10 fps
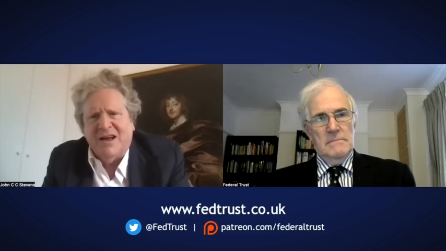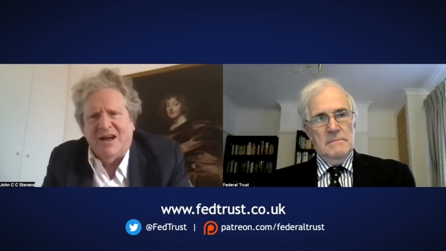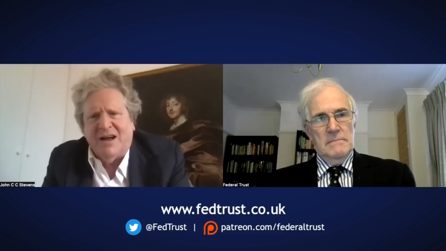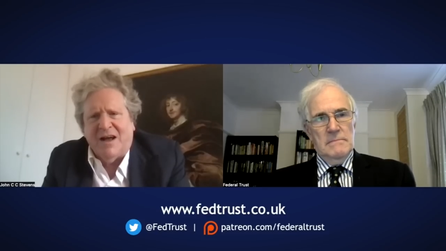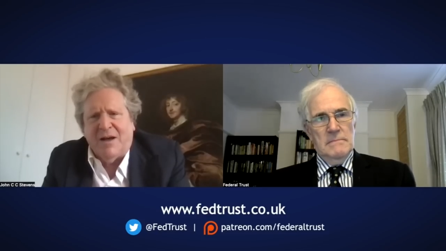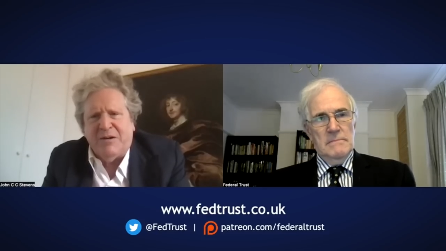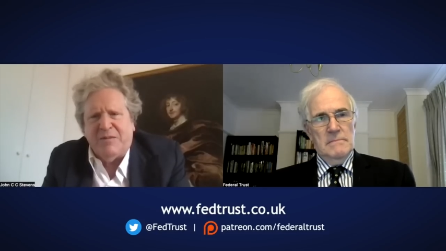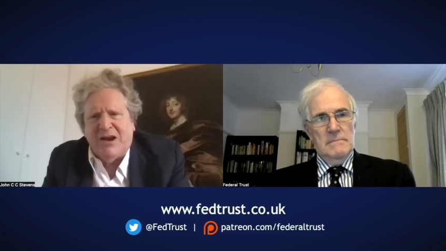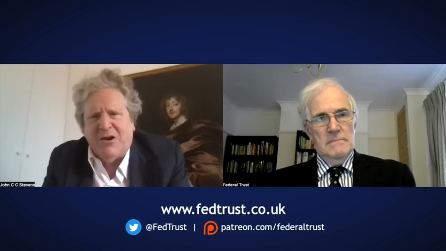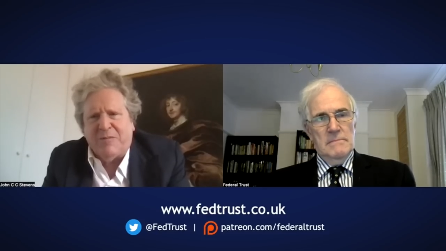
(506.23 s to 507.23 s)
Speaker 1: Uh, I mean, it
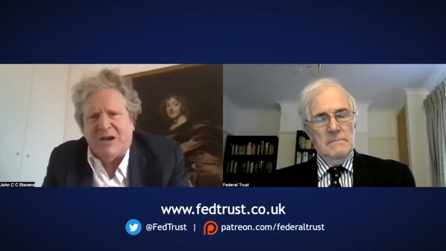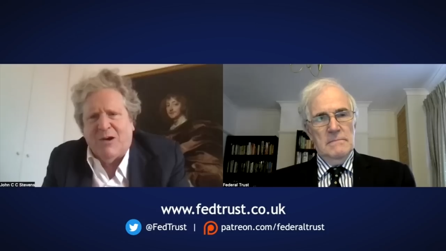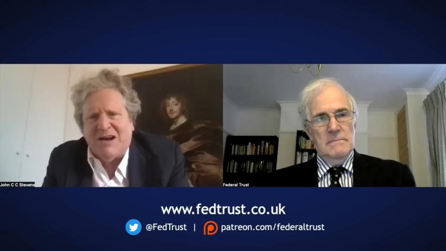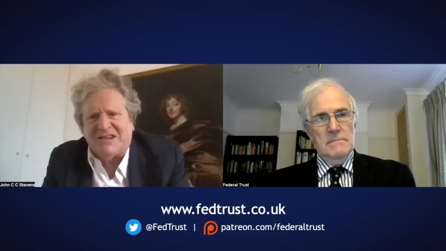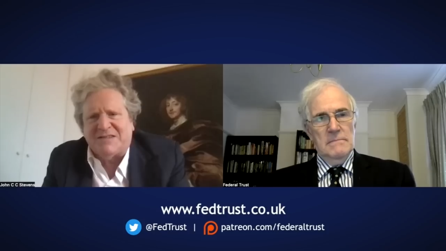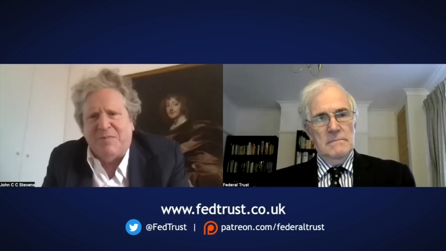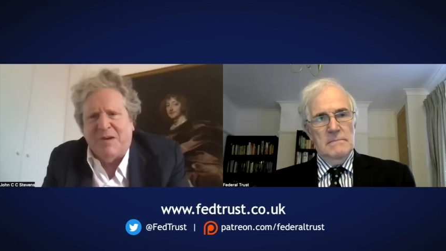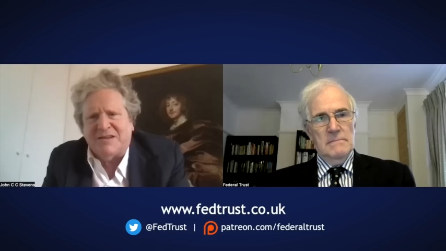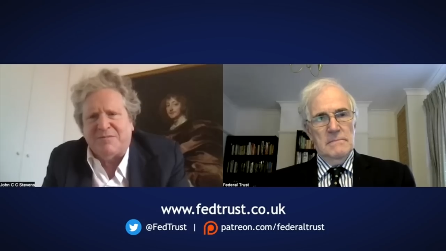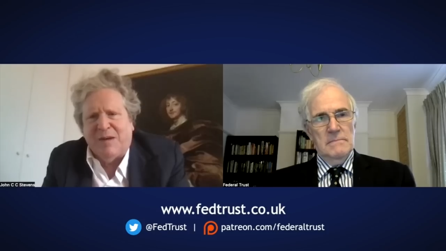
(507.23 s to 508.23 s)
may not be quite as
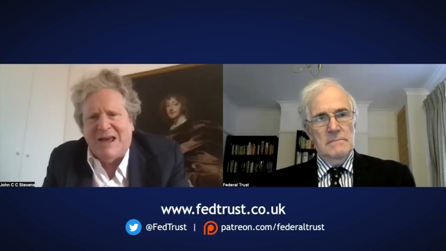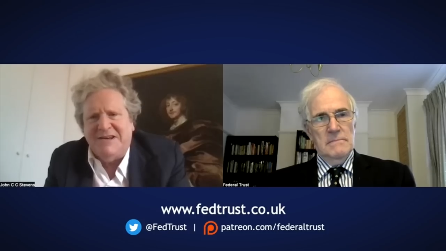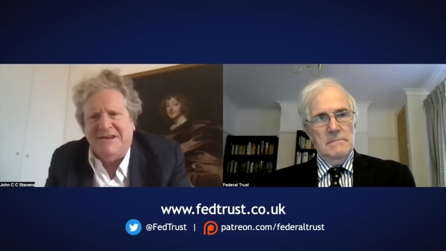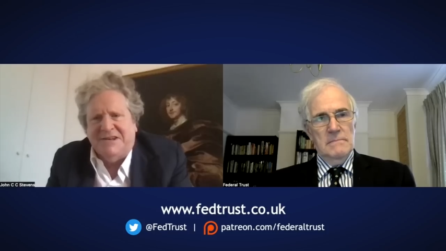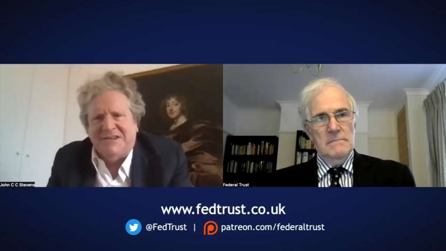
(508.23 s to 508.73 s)
as blatant